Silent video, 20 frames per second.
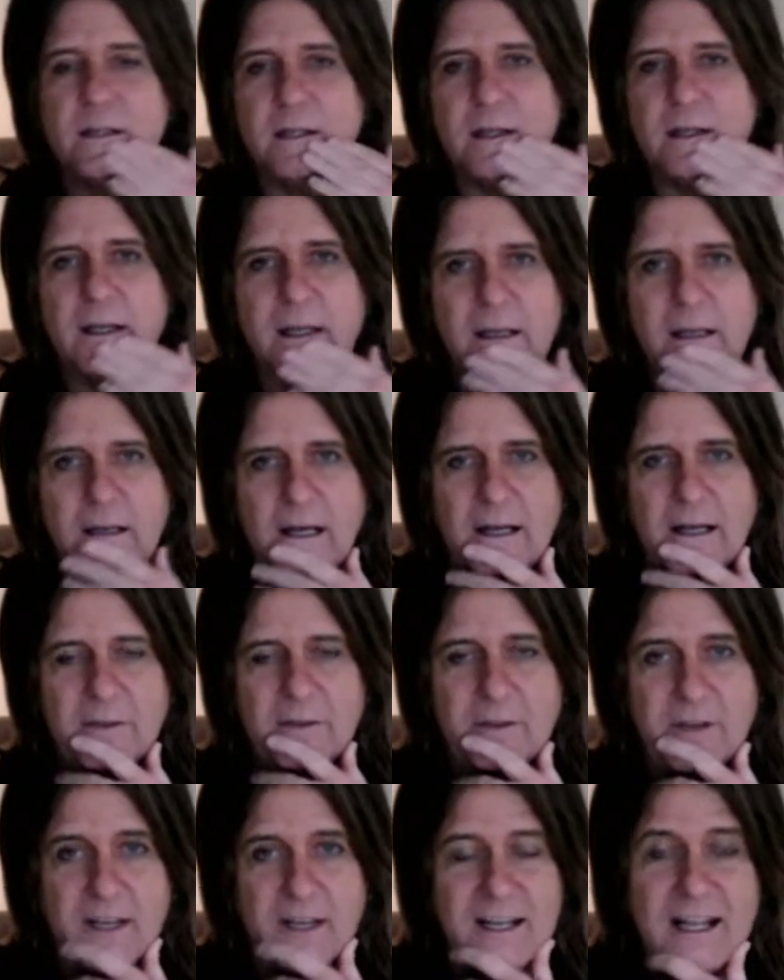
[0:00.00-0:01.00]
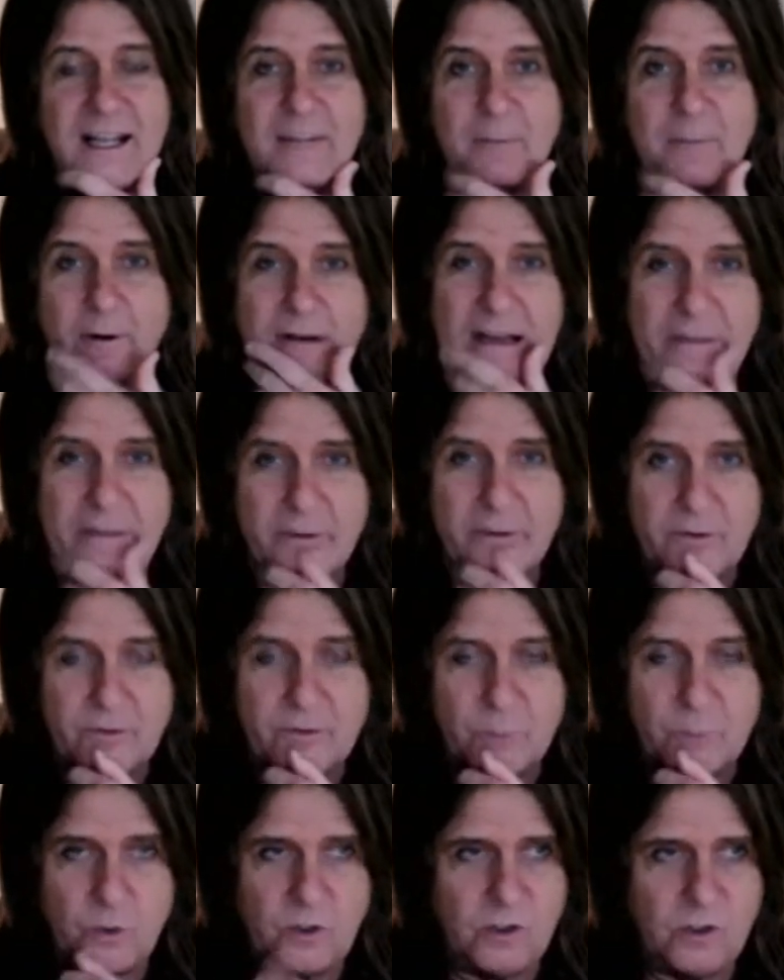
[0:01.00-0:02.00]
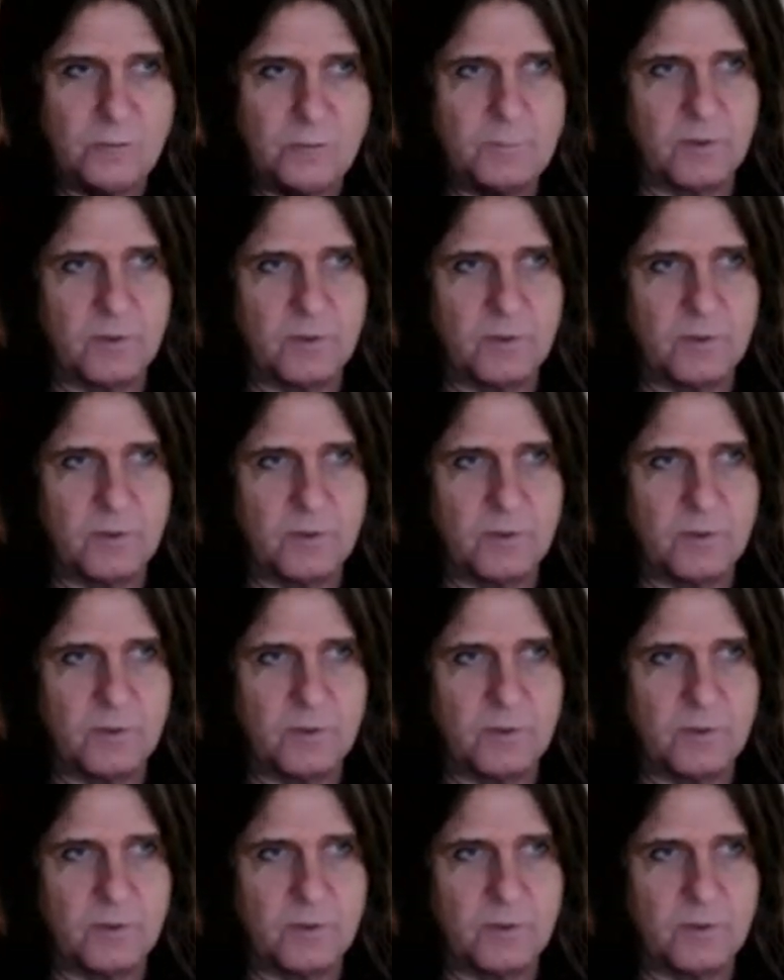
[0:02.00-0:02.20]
under the name of Out of This World,